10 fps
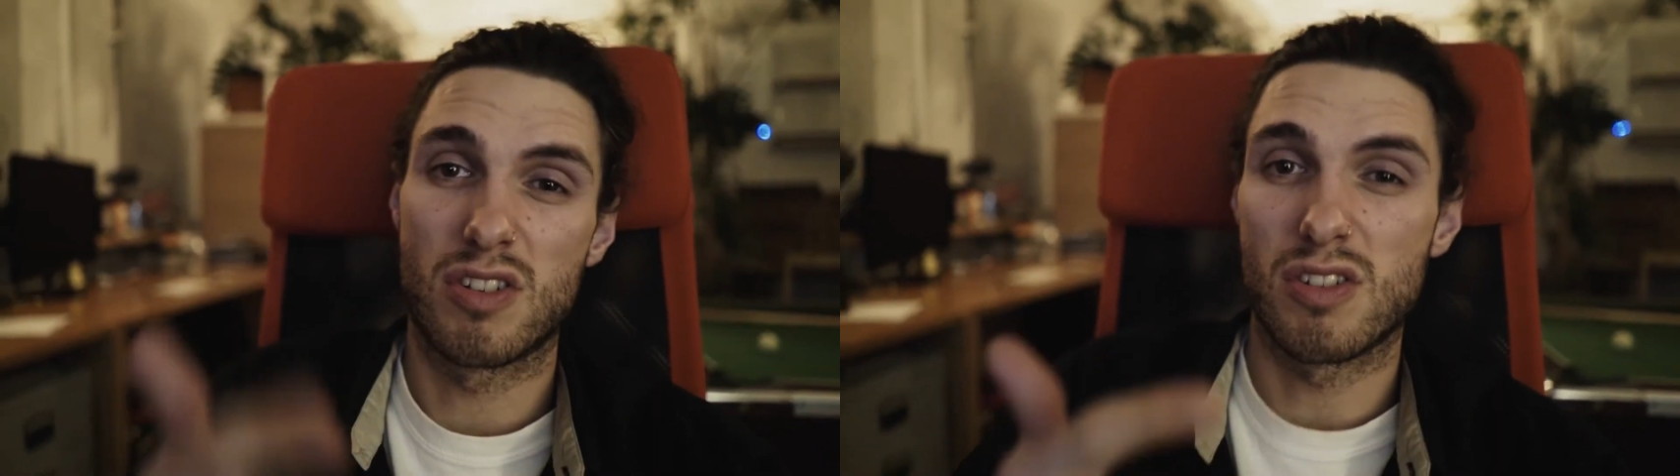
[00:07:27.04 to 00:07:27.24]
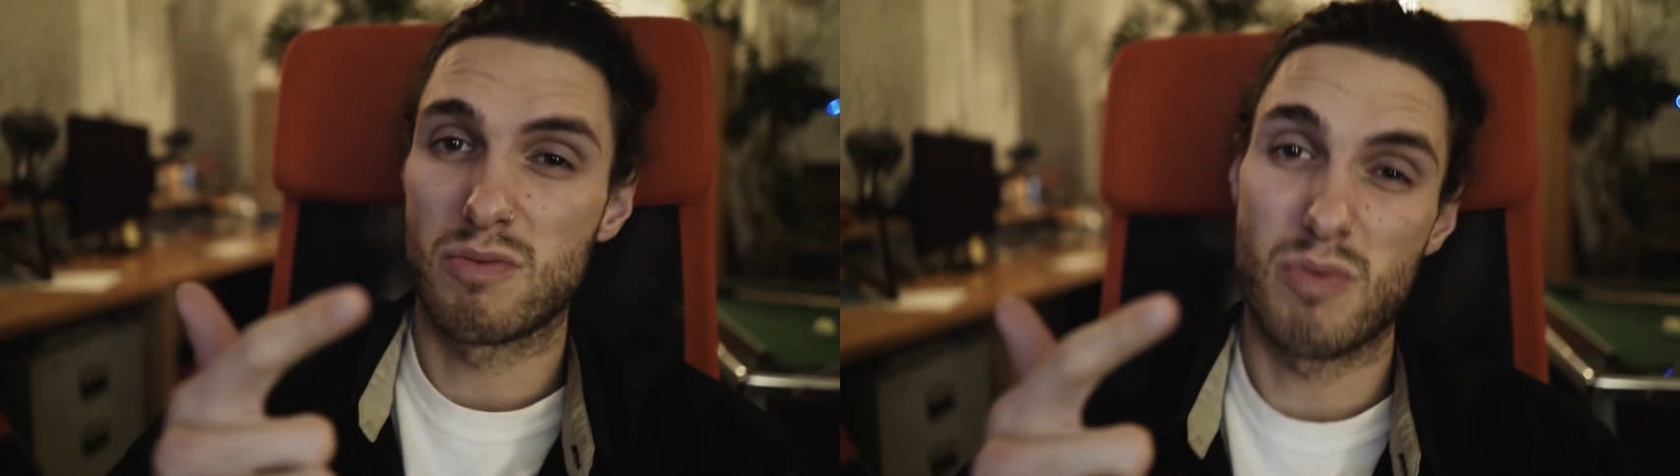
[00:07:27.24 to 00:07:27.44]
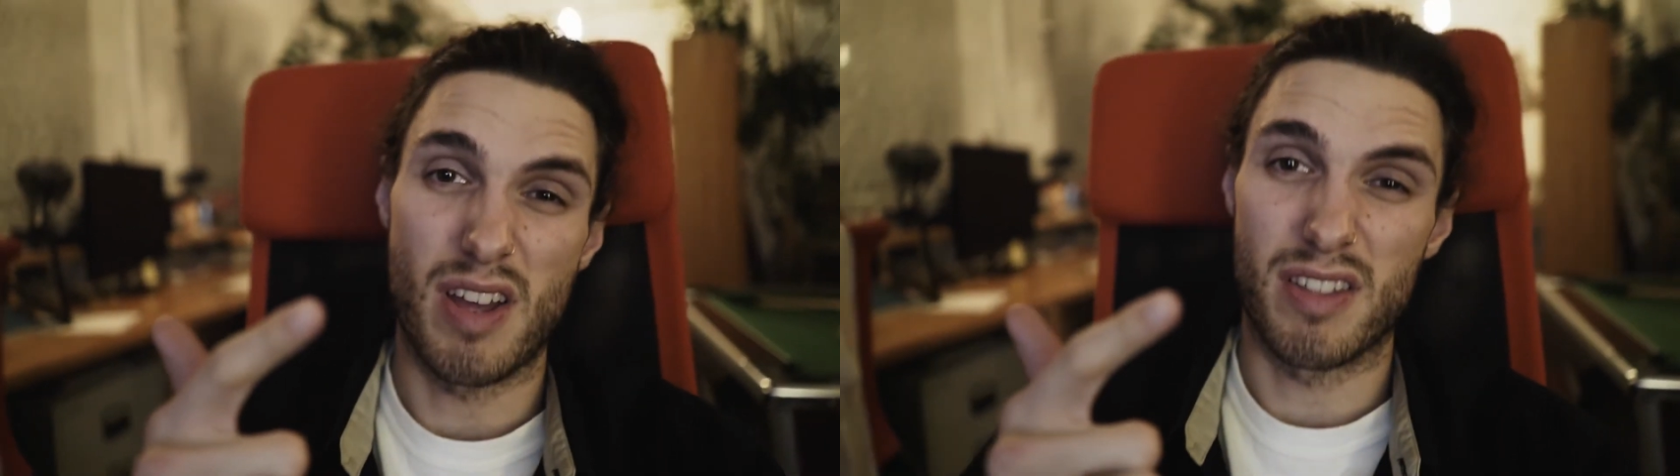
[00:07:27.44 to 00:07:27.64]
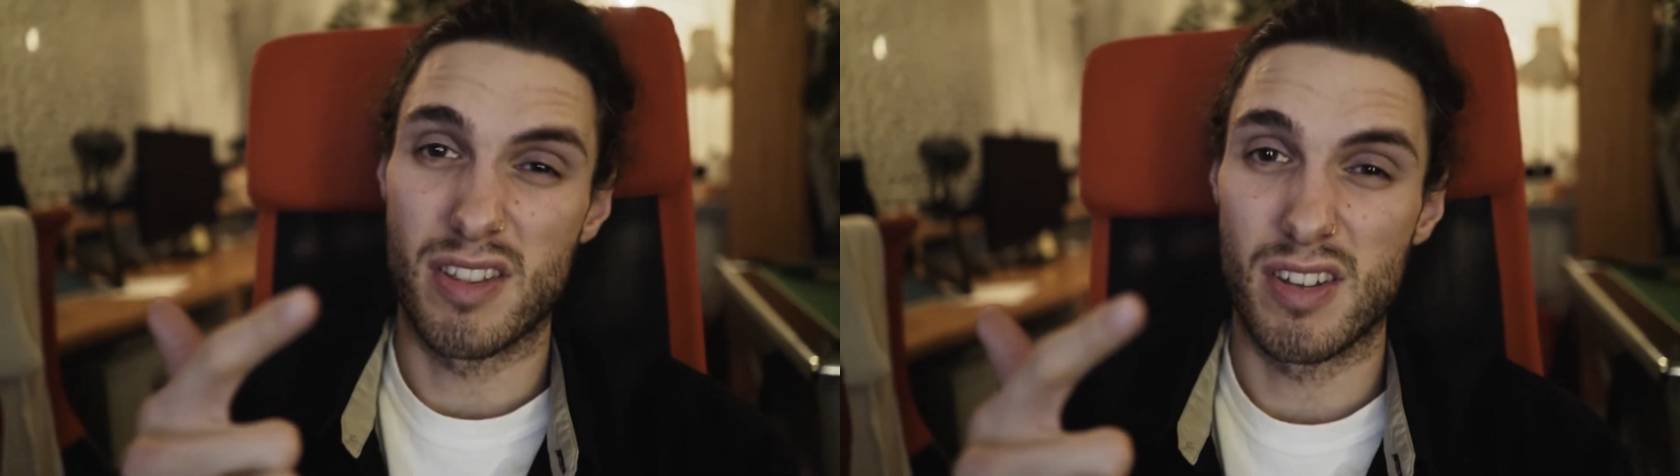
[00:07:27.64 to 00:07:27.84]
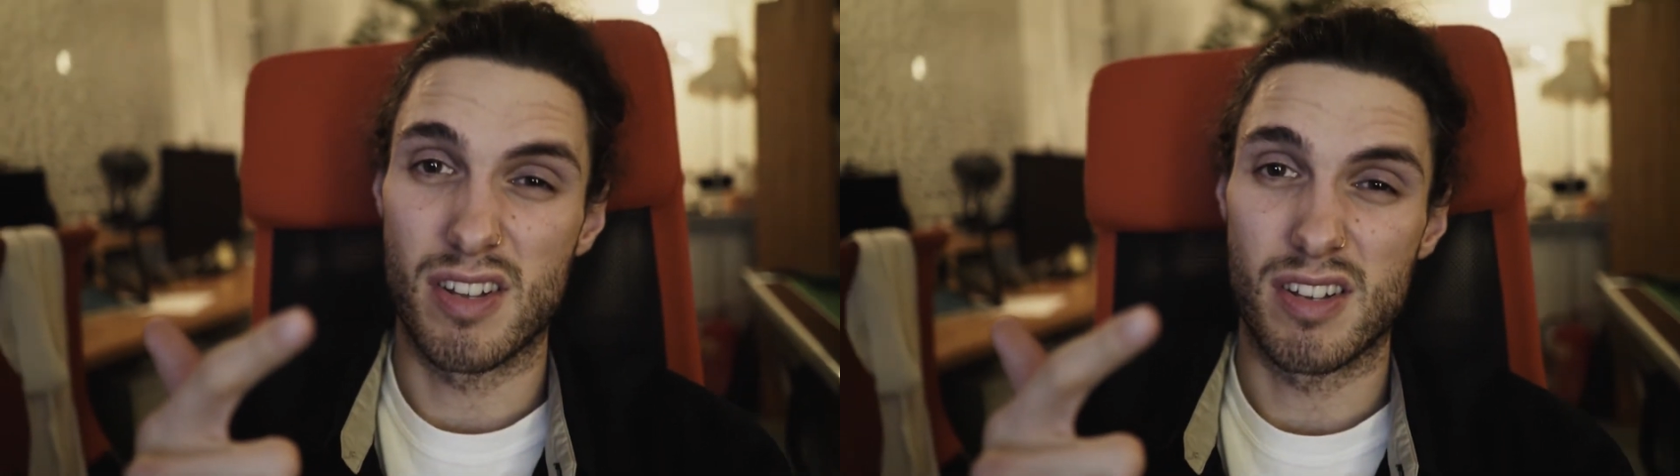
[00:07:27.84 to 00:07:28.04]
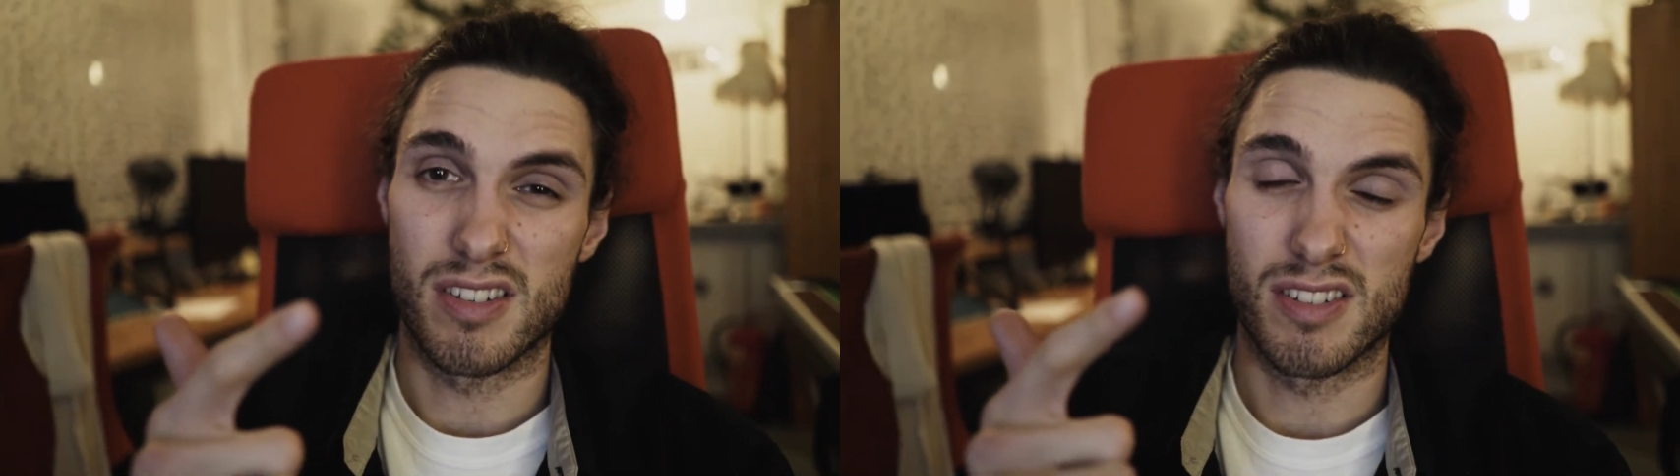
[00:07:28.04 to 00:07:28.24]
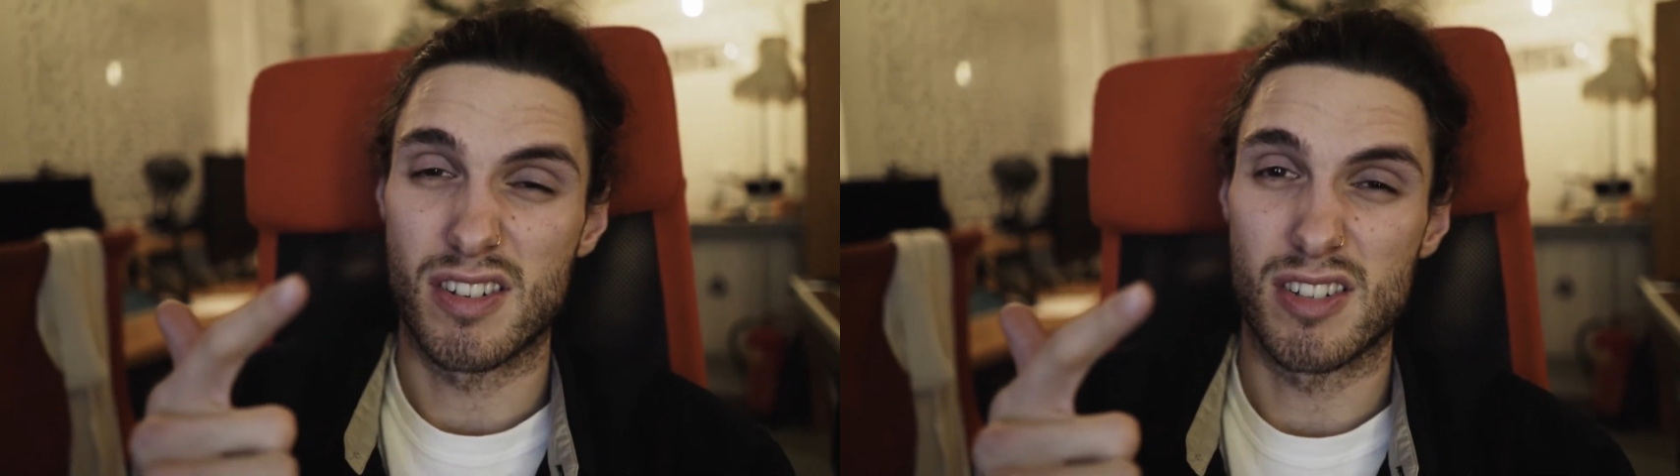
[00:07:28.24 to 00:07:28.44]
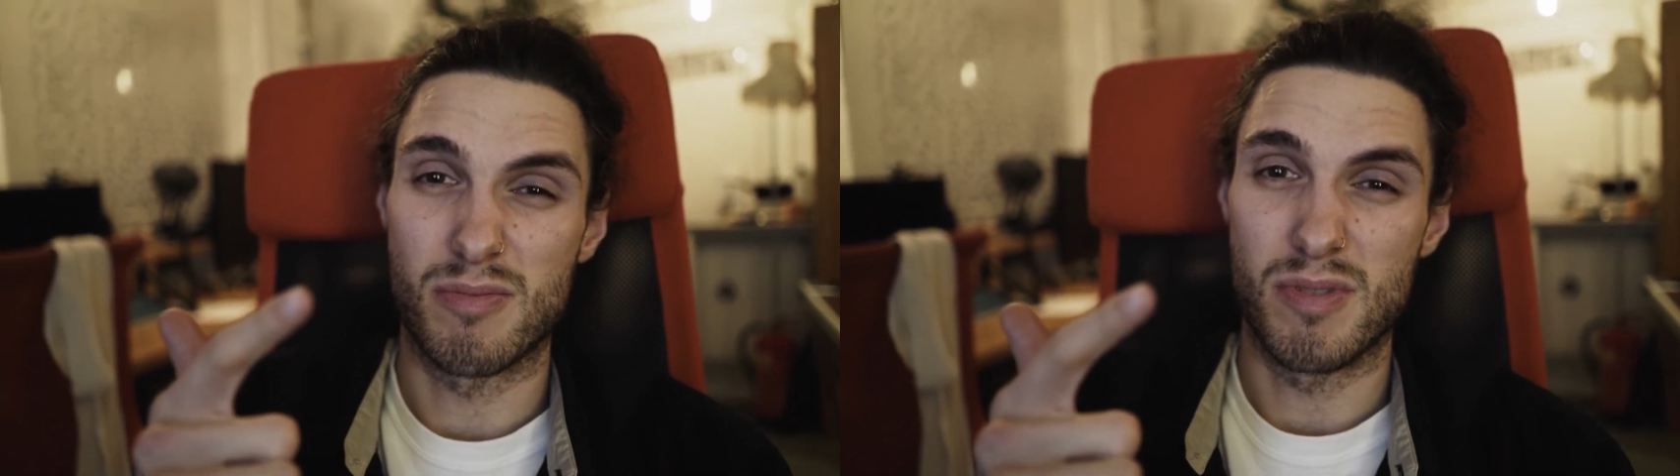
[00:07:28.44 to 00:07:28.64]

good weather. It's nice to